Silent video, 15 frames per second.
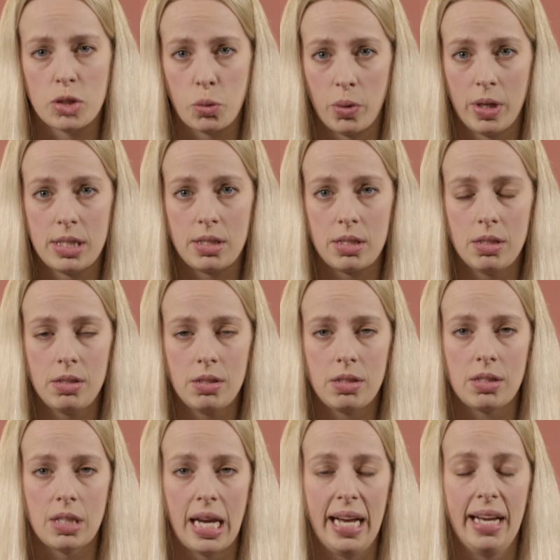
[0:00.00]

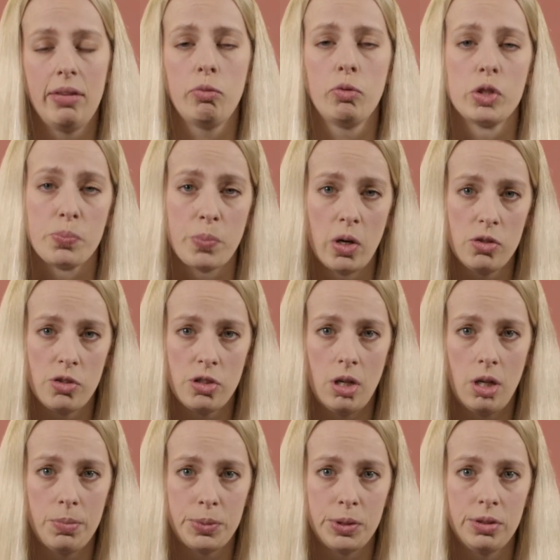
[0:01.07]
questions and response
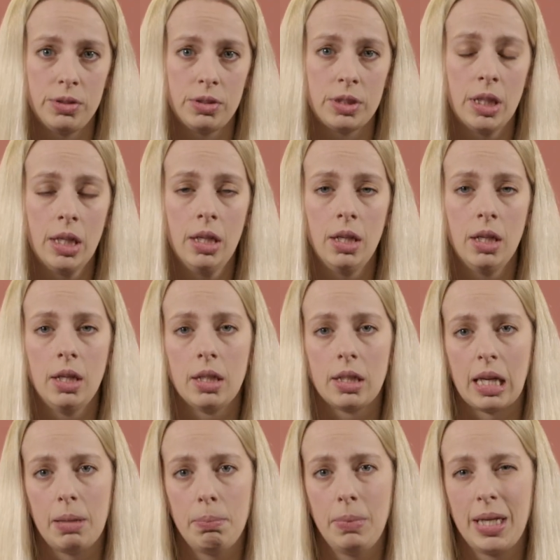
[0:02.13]
options
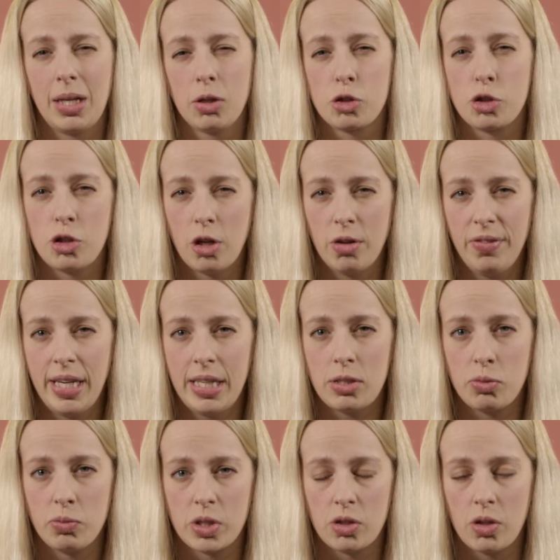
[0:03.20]
can make your survey's
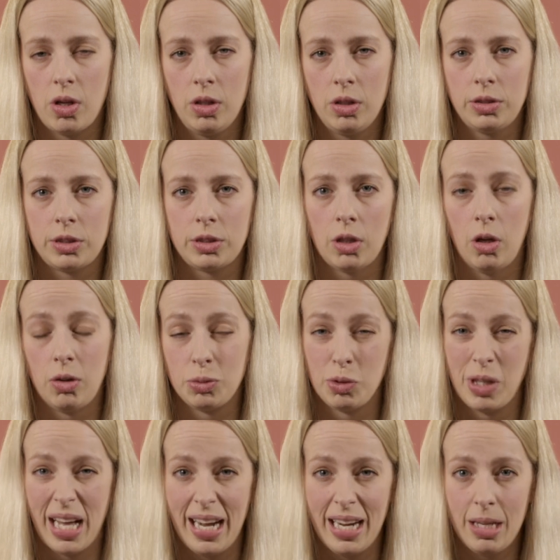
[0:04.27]
results
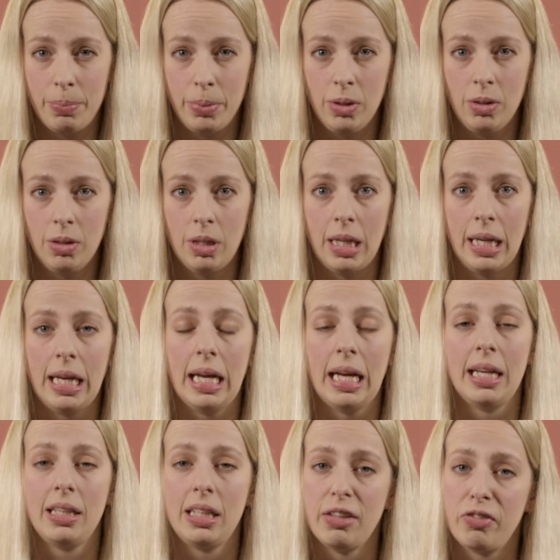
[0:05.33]
unreliable
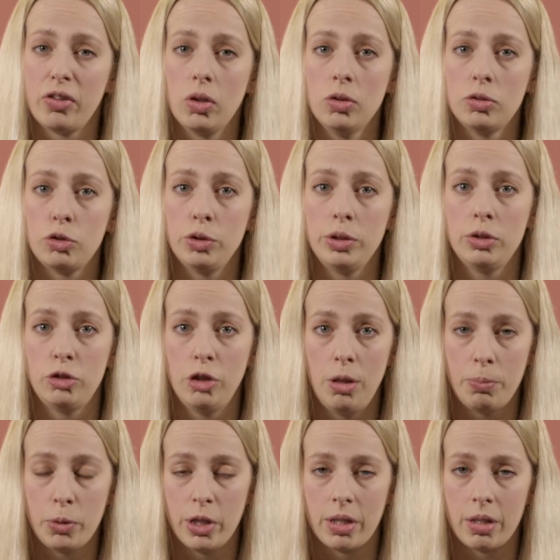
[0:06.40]
and difficult to
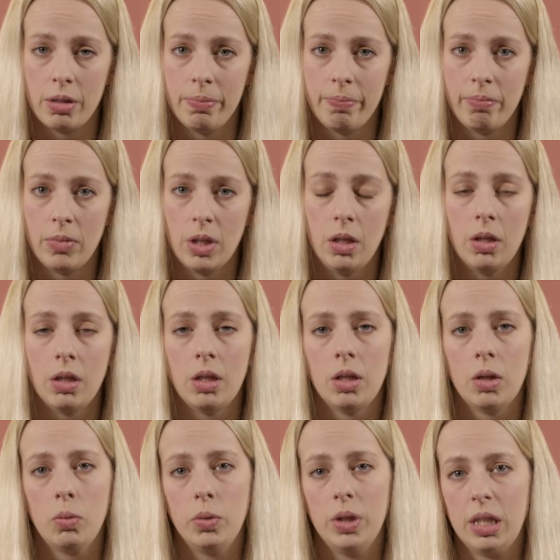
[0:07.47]
interpret.
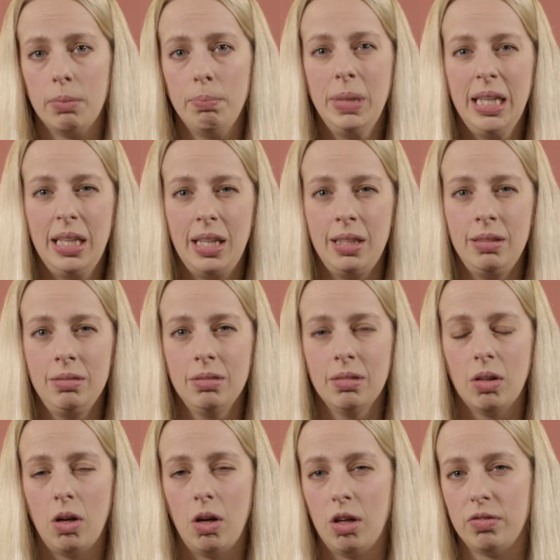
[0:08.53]
When the meaning
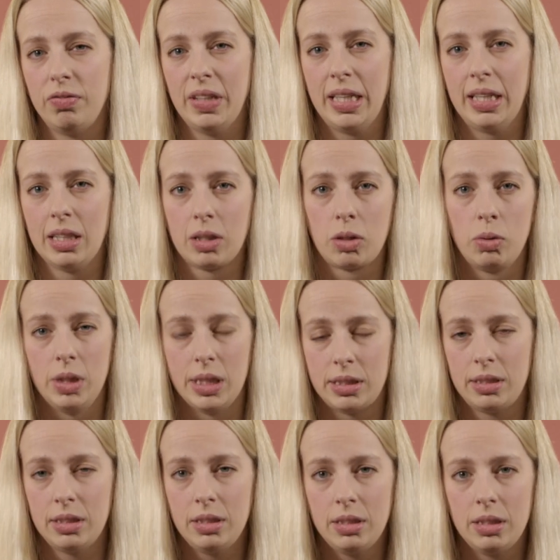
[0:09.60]
of a
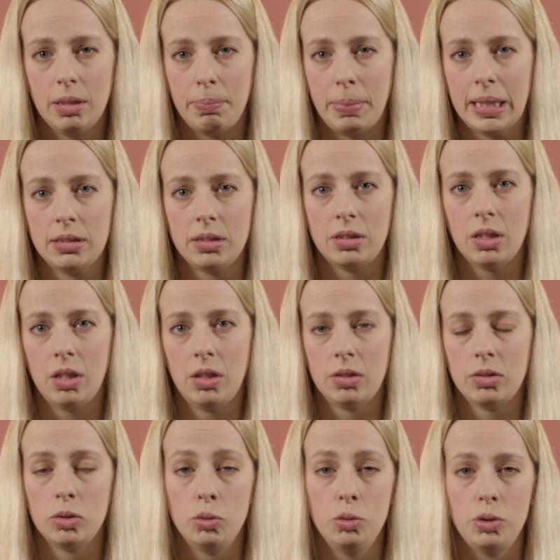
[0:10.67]
question depends
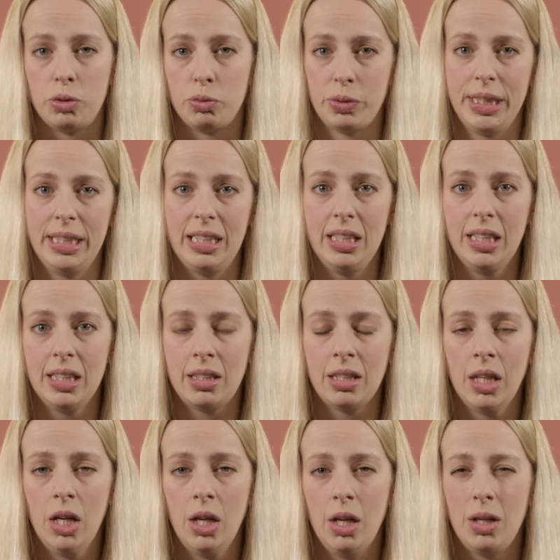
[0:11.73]
on who's reading it,
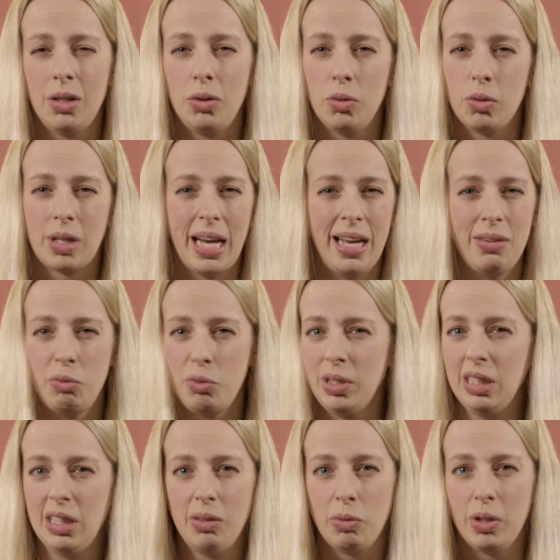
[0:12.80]
you can't
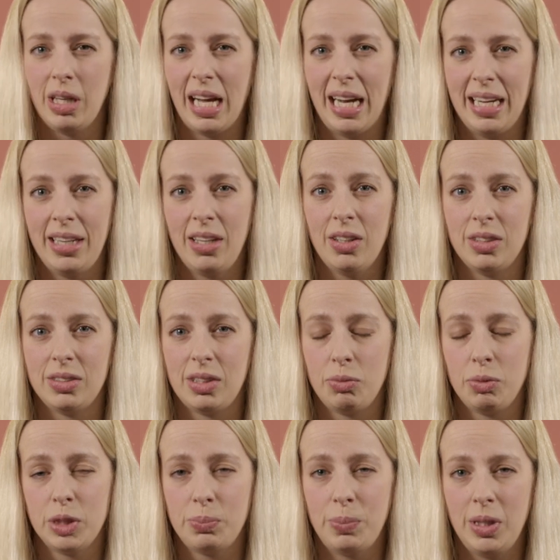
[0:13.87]
really rely on the
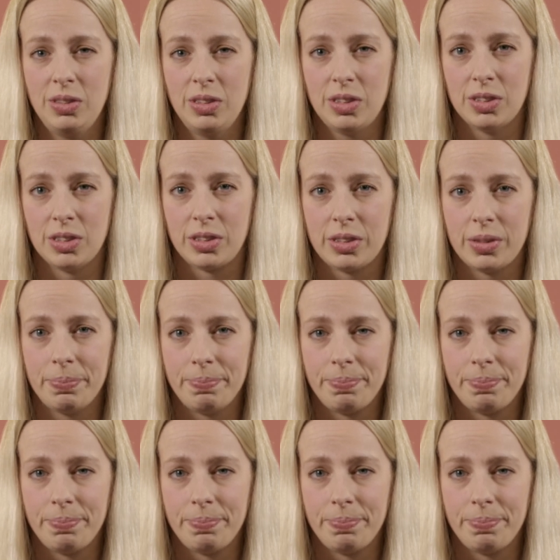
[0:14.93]
responses.